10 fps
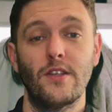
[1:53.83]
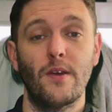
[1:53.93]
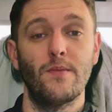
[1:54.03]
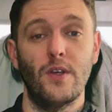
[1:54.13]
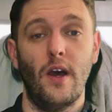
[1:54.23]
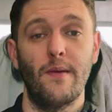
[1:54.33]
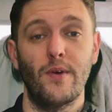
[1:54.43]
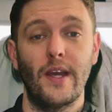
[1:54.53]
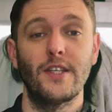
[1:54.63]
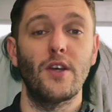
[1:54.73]
some time on
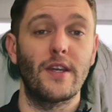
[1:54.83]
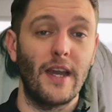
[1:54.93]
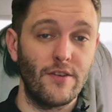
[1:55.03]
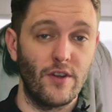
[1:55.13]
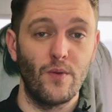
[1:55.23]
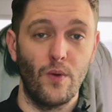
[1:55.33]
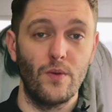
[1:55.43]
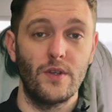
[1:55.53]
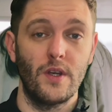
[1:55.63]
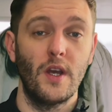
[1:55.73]
a psychiatric ward,
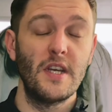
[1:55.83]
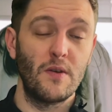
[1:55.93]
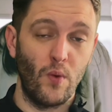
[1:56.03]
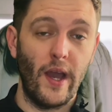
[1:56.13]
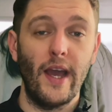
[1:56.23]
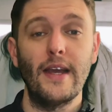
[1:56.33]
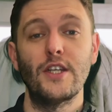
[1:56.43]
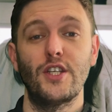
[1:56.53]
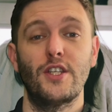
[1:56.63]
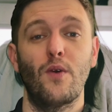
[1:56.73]
where
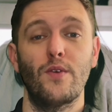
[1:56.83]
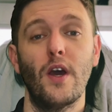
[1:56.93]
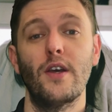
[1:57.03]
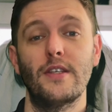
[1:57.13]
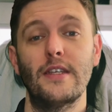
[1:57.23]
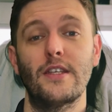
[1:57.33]
she told nurses